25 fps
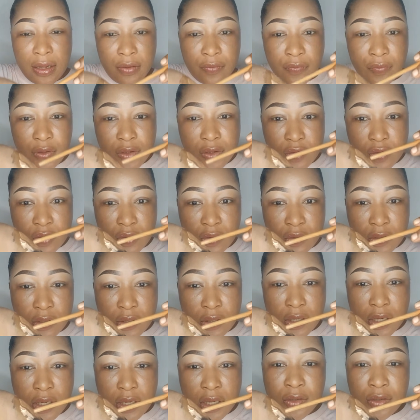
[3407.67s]
this
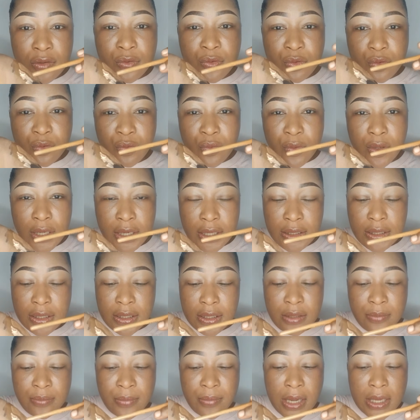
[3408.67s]
concealer is too way lighter
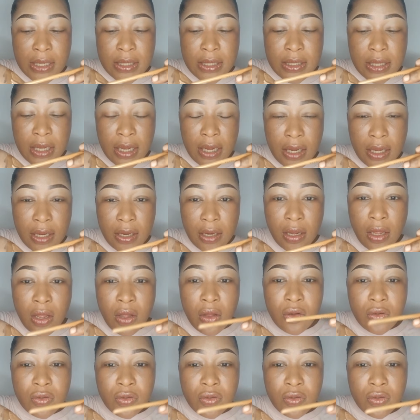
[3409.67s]
than my skin.